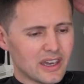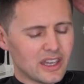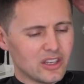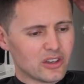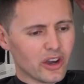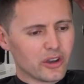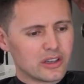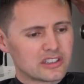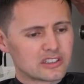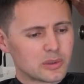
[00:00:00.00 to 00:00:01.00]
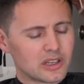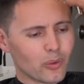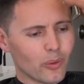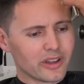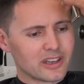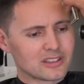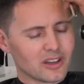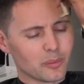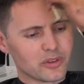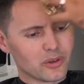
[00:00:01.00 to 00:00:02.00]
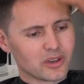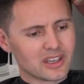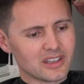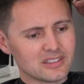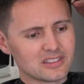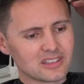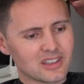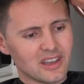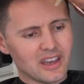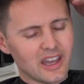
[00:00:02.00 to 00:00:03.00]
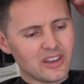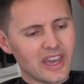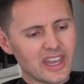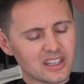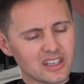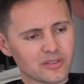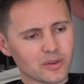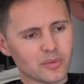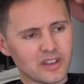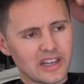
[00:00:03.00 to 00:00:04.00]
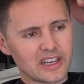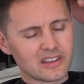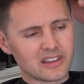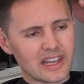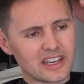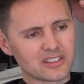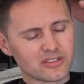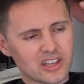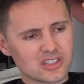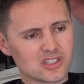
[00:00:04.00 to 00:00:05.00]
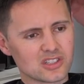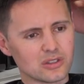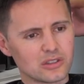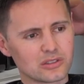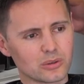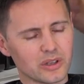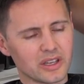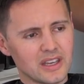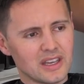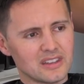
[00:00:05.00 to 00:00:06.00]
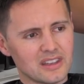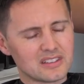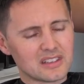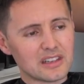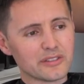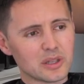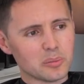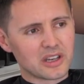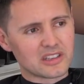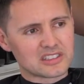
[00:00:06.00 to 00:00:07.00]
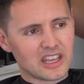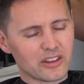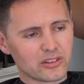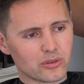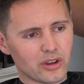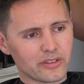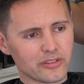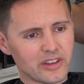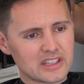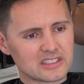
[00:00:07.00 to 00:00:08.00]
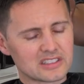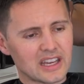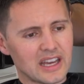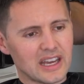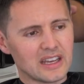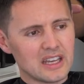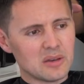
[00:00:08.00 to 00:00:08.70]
and you'd only spent quality time with your kids and you hadn't given them the latest flash of shoes, or you didn't live in the biggest house or drive the flashiest car,